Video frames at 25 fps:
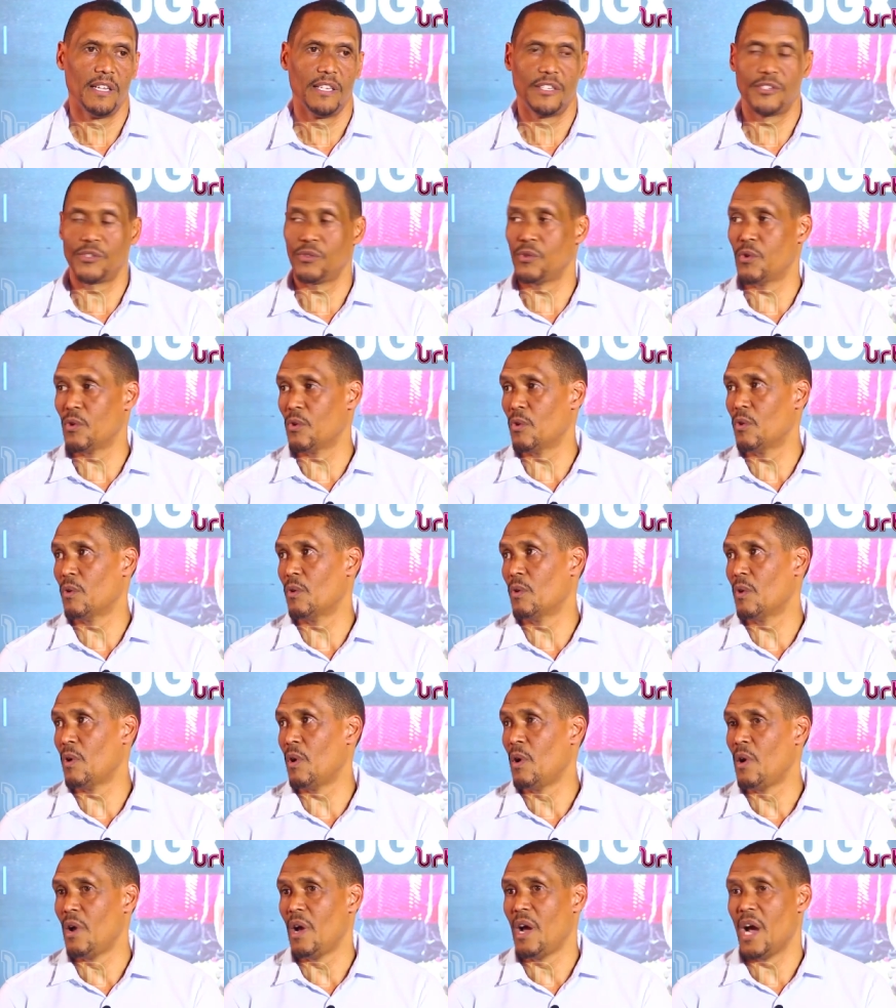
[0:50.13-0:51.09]
So
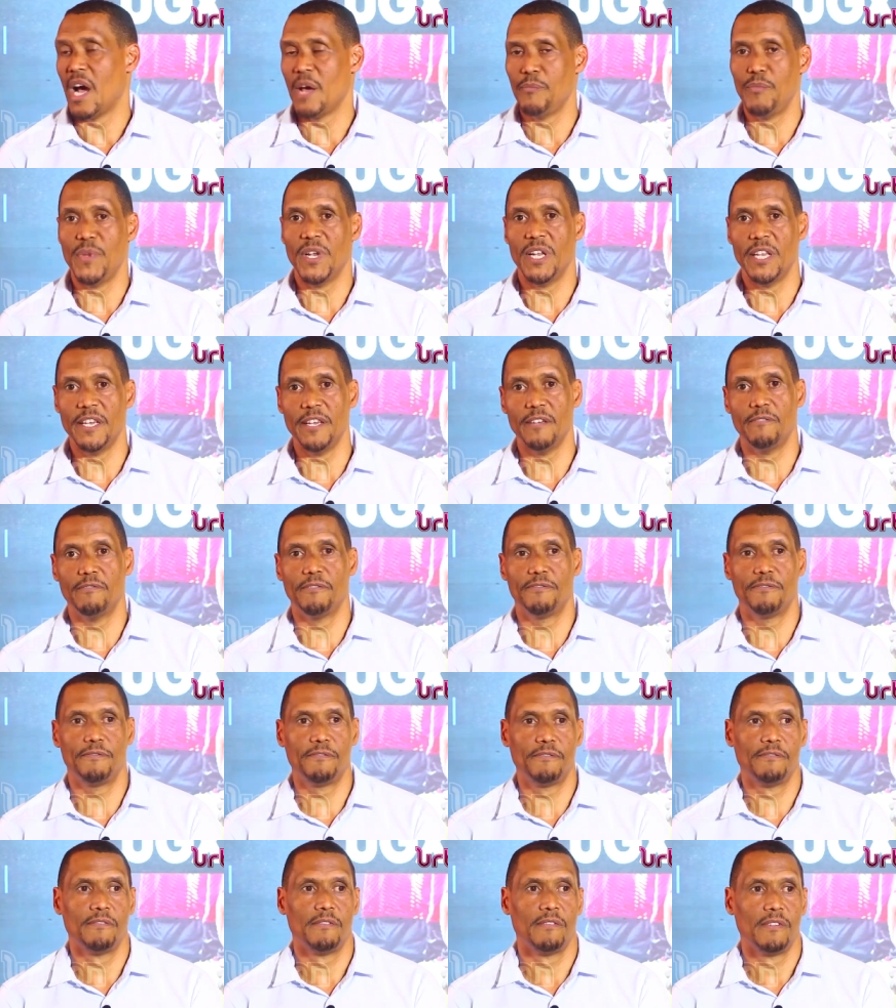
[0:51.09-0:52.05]
I believe
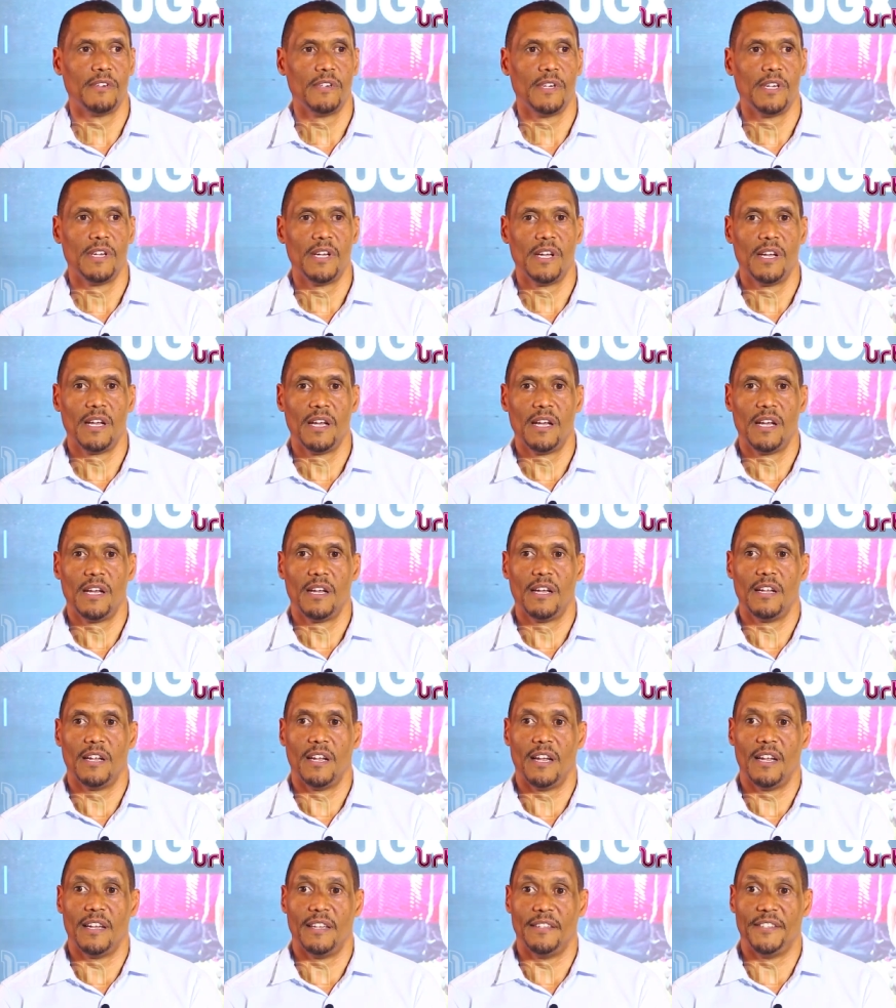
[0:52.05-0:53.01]

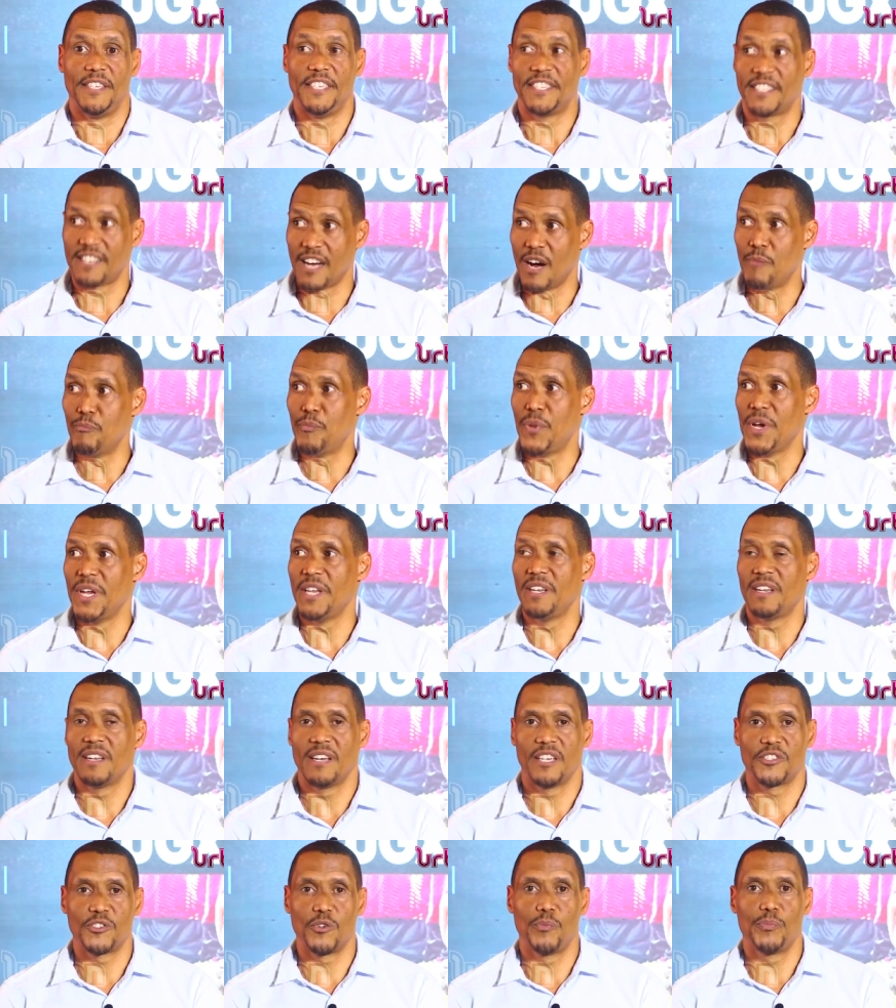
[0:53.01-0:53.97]
this
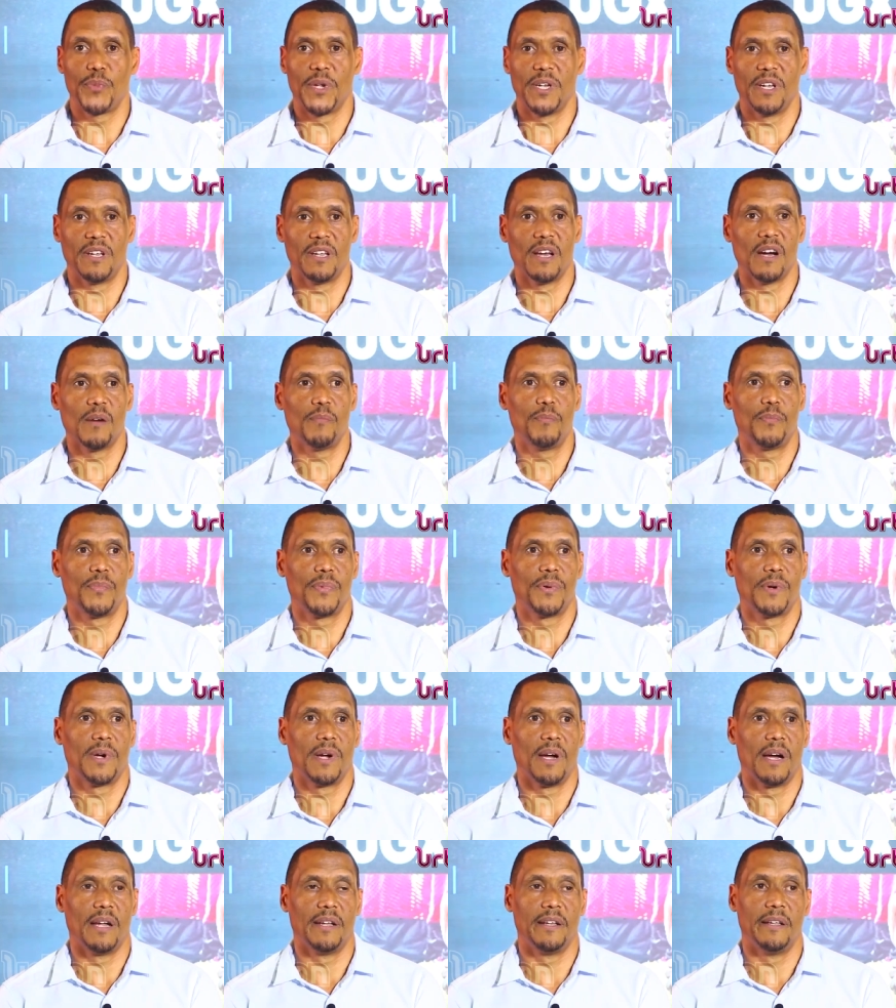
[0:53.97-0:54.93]
campaign has opened up
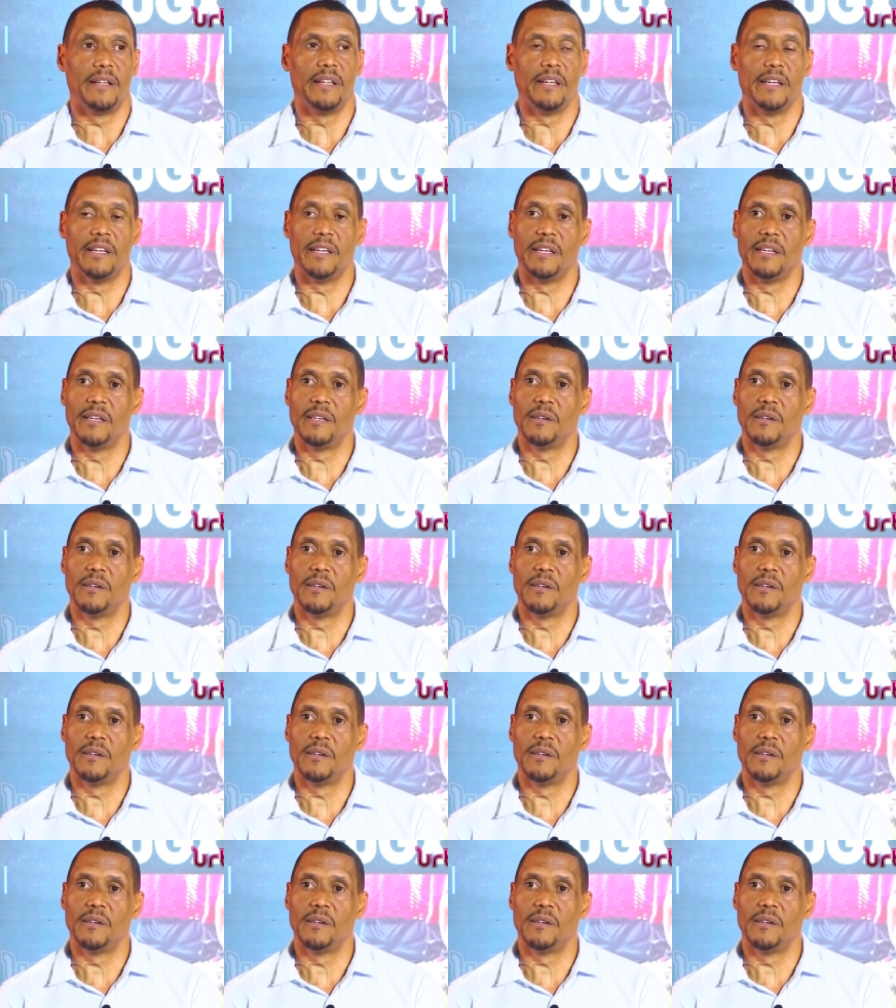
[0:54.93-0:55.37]
and the uh,